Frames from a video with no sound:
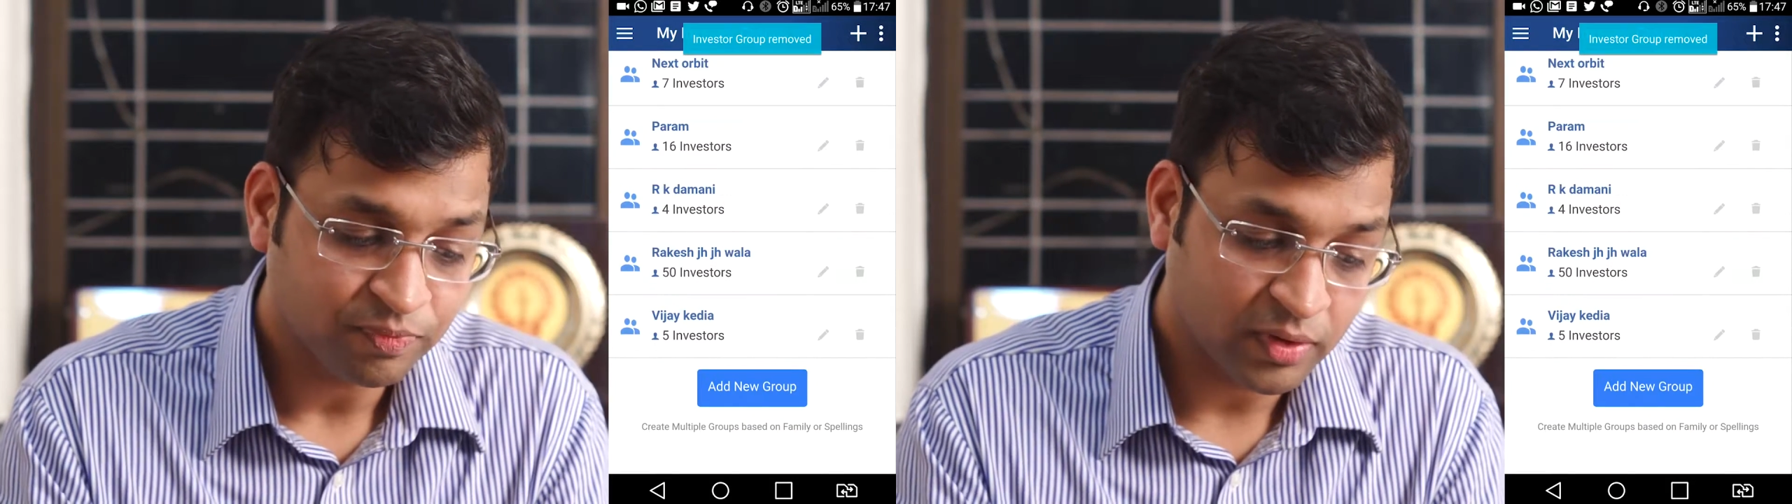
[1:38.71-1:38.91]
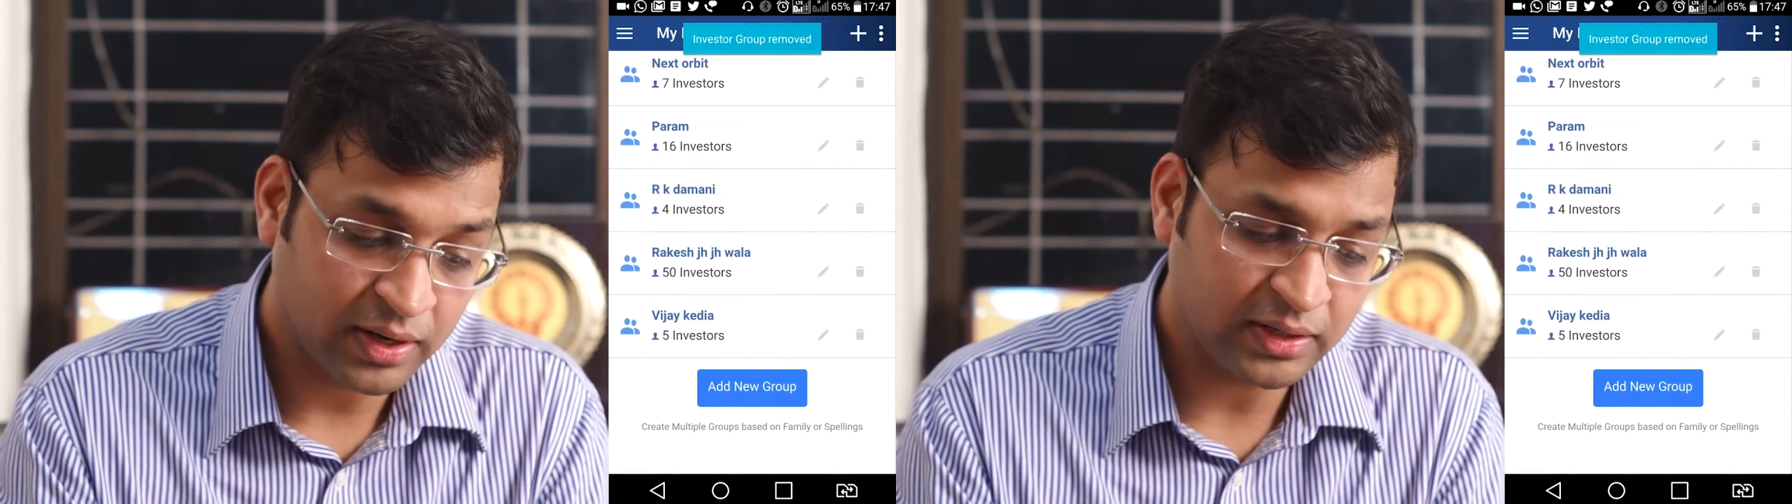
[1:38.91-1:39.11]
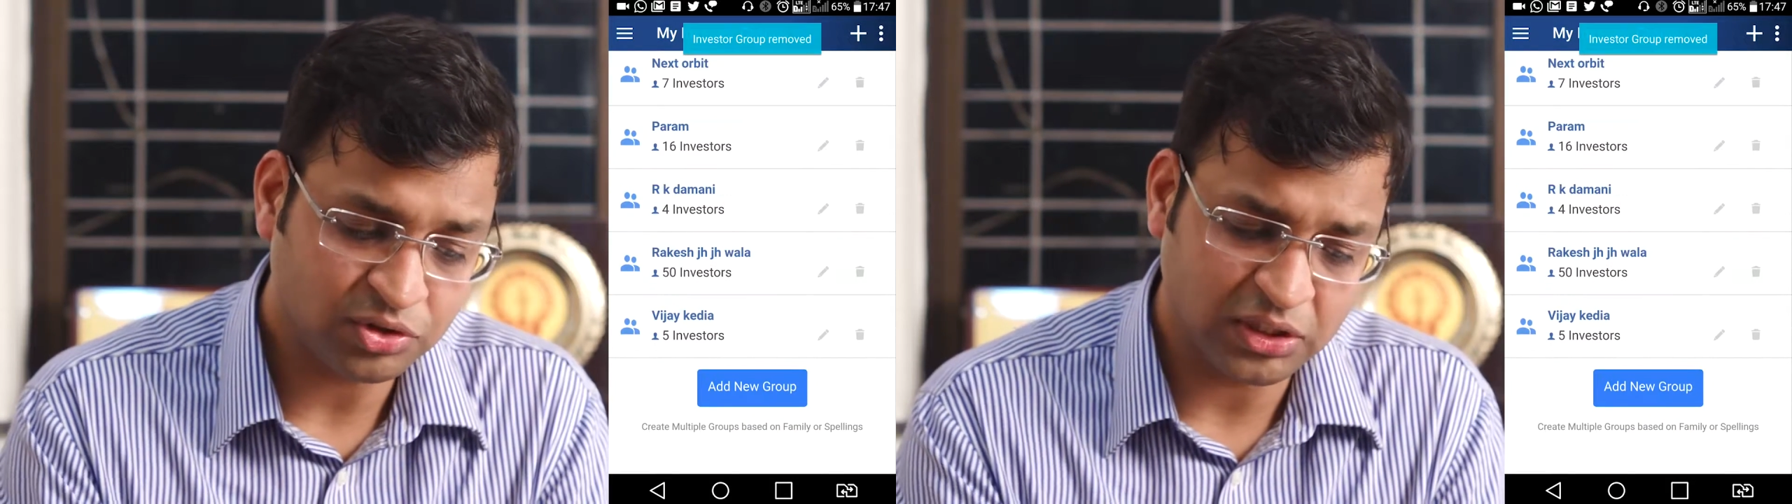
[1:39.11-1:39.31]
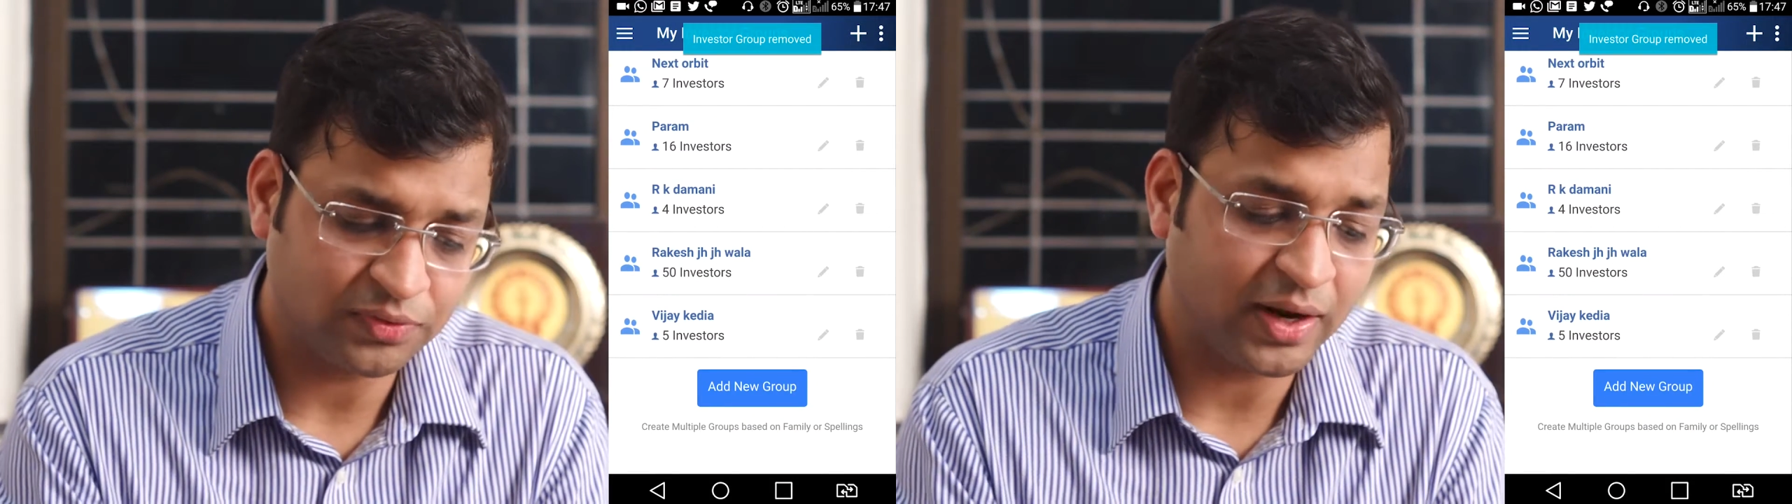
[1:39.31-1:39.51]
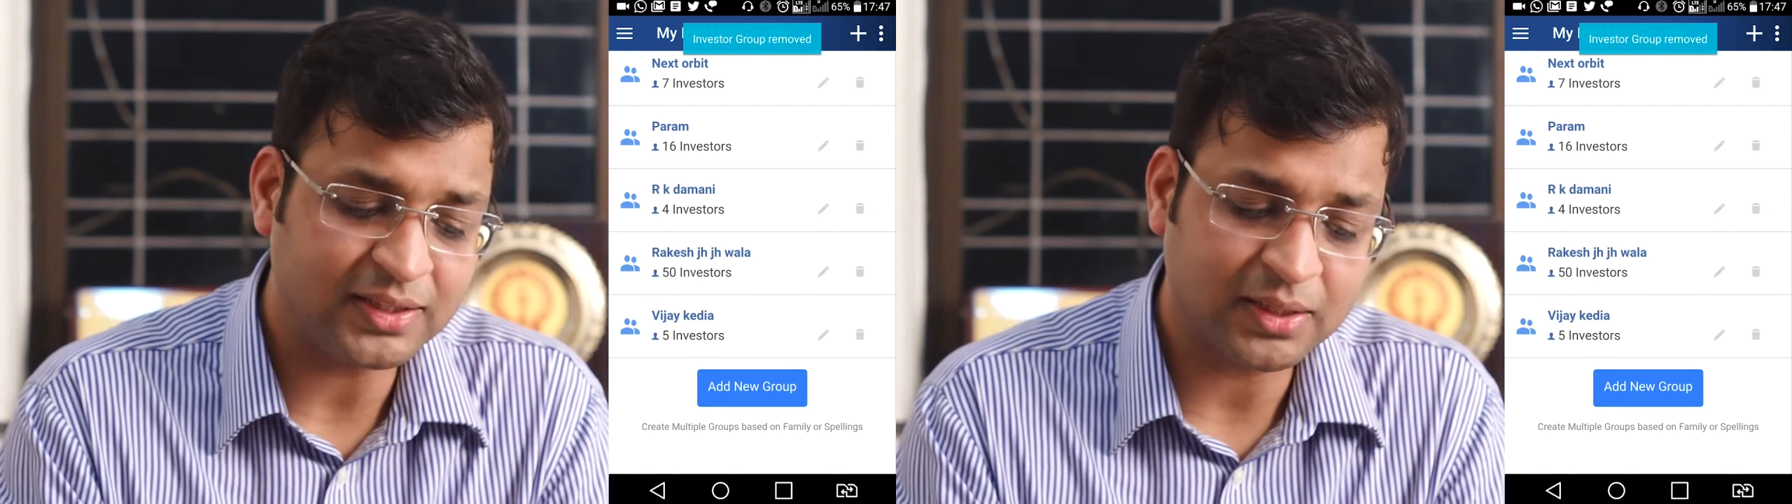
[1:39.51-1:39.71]
Right, so it's
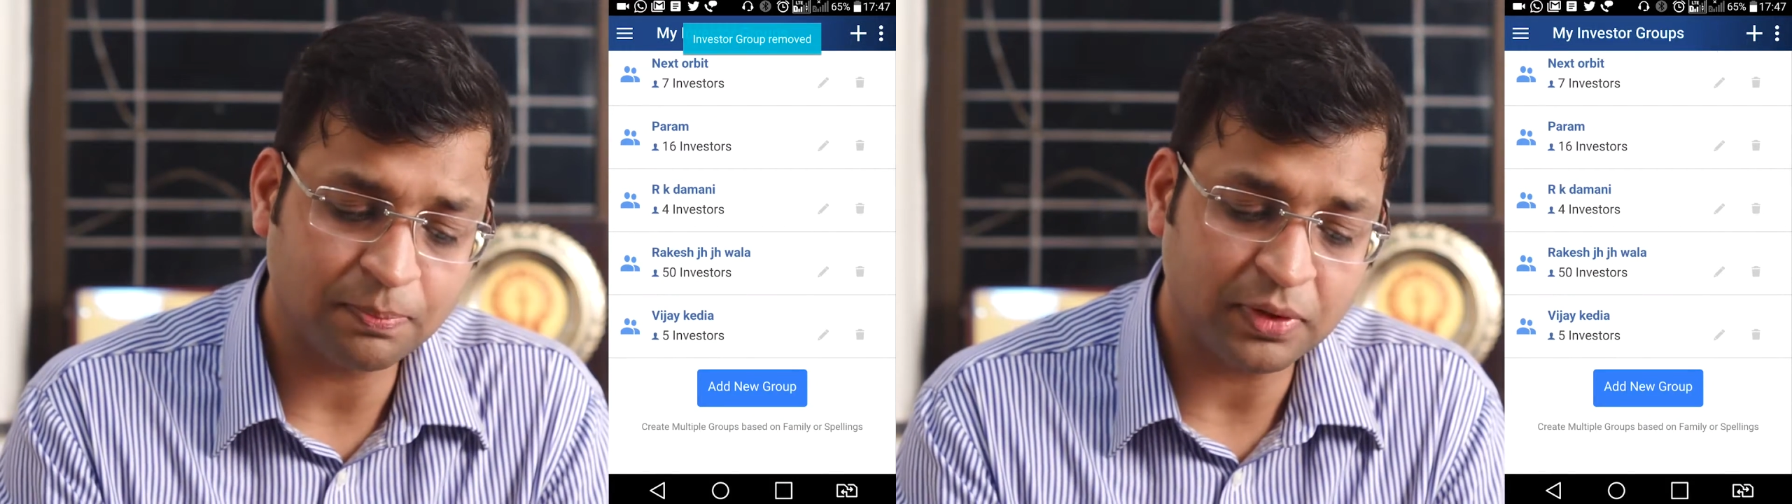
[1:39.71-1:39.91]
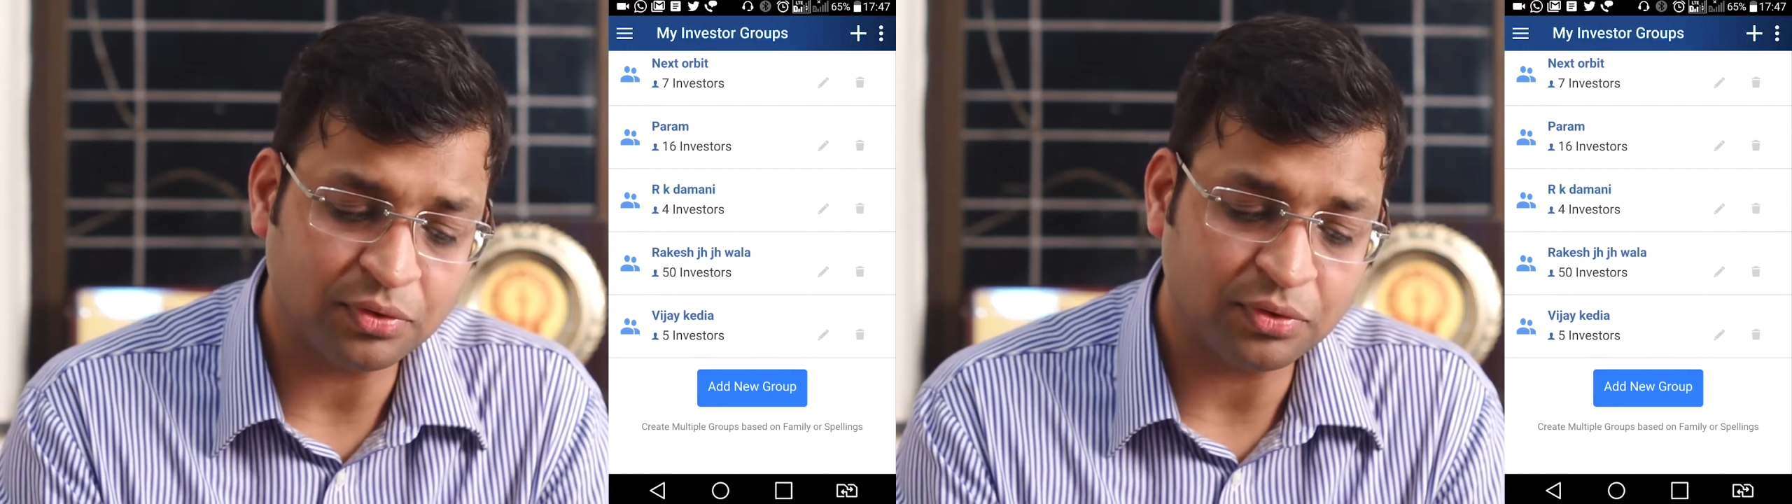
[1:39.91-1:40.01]
very simple